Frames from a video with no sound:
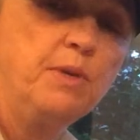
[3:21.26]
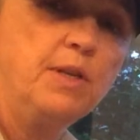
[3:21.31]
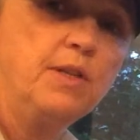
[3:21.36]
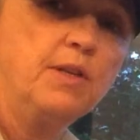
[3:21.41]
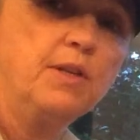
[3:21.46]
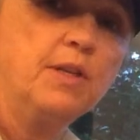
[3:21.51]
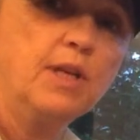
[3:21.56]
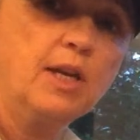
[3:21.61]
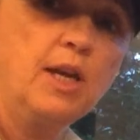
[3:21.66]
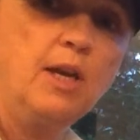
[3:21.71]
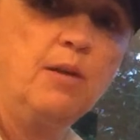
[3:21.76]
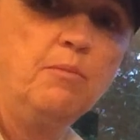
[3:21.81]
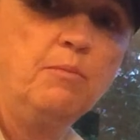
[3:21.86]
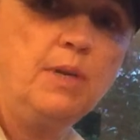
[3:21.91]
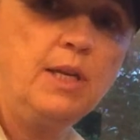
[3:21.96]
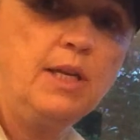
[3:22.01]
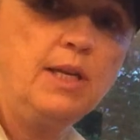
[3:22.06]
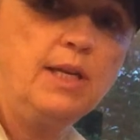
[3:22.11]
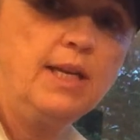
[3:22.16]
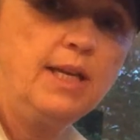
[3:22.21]
me that the
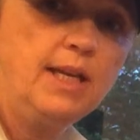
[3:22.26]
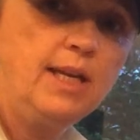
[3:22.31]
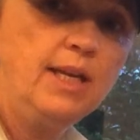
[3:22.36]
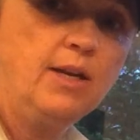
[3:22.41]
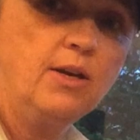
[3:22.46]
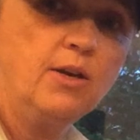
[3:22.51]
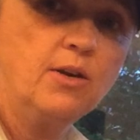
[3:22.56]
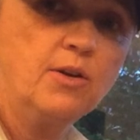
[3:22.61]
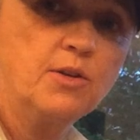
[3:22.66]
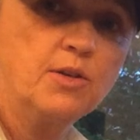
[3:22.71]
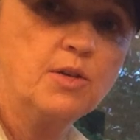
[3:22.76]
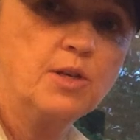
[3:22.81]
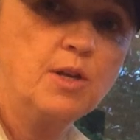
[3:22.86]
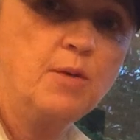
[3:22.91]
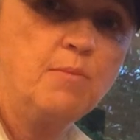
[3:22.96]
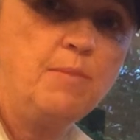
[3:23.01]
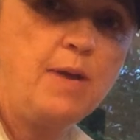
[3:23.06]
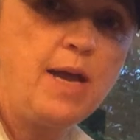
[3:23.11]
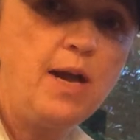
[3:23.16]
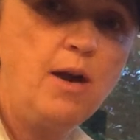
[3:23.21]
company cares
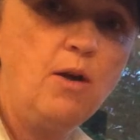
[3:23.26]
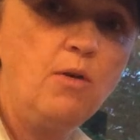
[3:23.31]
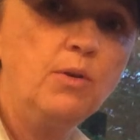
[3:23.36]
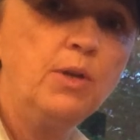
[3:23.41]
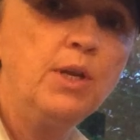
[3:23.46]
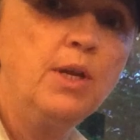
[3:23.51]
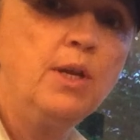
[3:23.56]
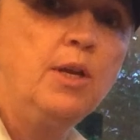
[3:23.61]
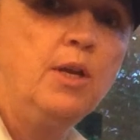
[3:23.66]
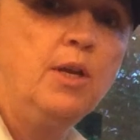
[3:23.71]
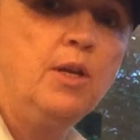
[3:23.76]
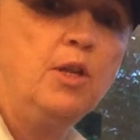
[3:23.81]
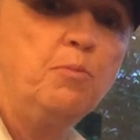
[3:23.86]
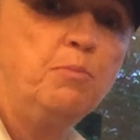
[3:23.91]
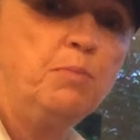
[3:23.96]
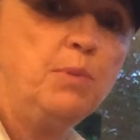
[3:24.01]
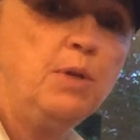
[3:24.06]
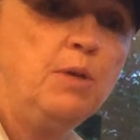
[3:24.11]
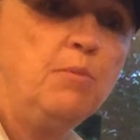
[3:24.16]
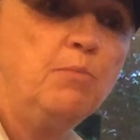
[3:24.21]
about the
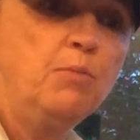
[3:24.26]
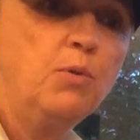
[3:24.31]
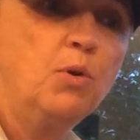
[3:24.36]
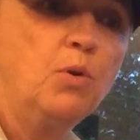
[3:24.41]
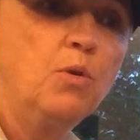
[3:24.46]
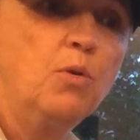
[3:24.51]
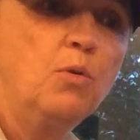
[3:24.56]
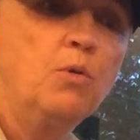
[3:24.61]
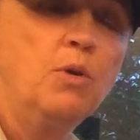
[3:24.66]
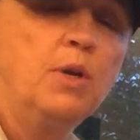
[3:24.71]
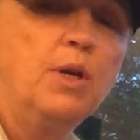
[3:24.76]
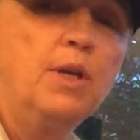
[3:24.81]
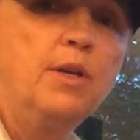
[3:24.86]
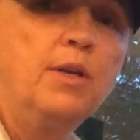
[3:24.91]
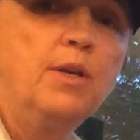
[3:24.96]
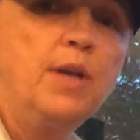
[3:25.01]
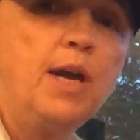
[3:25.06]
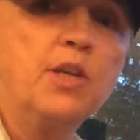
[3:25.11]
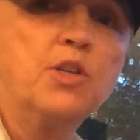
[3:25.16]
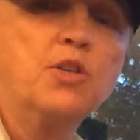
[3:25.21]
people,
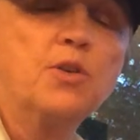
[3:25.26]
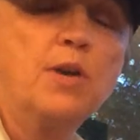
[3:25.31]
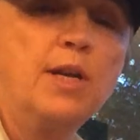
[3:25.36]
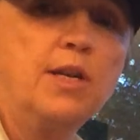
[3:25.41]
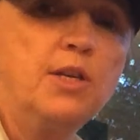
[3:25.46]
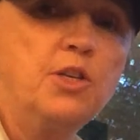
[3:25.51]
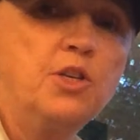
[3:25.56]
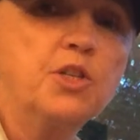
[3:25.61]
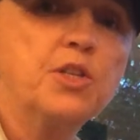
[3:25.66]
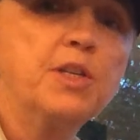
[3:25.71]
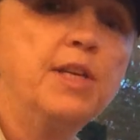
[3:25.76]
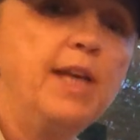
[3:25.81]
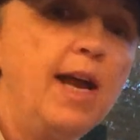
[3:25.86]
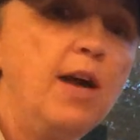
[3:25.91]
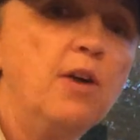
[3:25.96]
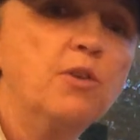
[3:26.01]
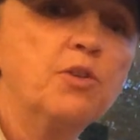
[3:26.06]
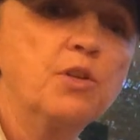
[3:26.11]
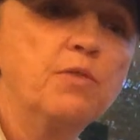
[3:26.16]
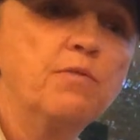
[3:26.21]
not trying to just
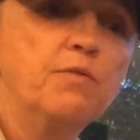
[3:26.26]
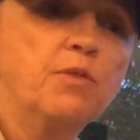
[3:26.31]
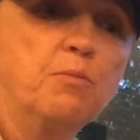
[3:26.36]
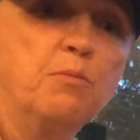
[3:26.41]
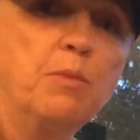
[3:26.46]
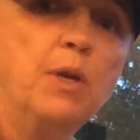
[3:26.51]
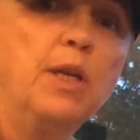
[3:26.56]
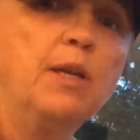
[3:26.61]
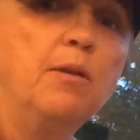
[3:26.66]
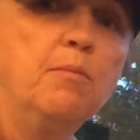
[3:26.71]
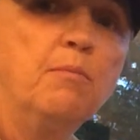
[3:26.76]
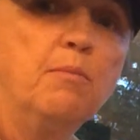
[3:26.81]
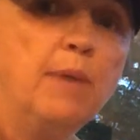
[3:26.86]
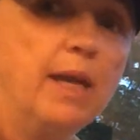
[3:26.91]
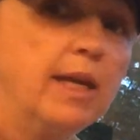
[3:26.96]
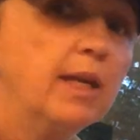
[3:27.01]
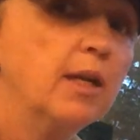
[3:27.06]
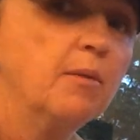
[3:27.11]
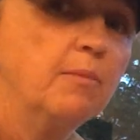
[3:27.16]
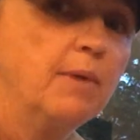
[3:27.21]
gouge them for money,
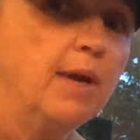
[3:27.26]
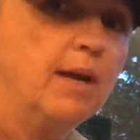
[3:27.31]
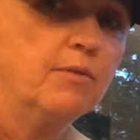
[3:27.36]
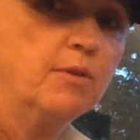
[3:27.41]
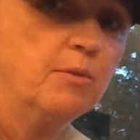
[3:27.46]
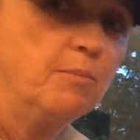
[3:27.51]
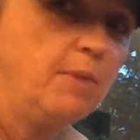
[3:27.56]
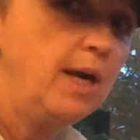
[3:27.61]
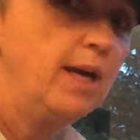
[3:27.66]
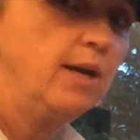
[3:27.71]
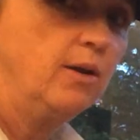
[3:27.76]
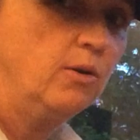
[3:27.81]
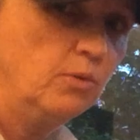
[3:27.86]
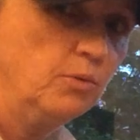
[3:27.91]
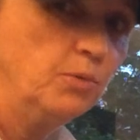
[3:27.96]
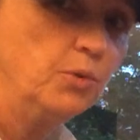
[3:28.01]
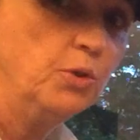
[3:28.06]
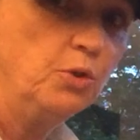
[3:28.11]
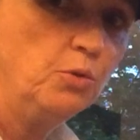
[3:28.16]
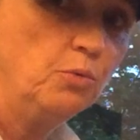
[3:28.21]
making them have to buy a
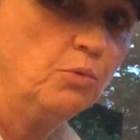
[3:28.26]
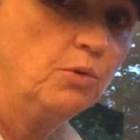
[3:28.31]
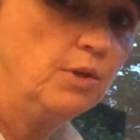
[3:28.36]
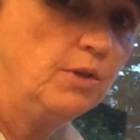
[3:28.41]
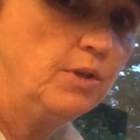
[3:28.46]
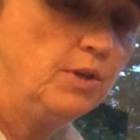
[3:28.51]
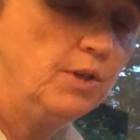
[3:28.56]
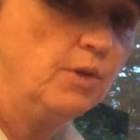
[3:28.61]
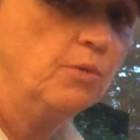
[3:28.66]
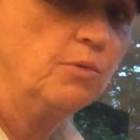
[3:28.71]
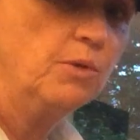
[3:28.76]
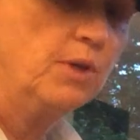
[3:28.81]
whole new,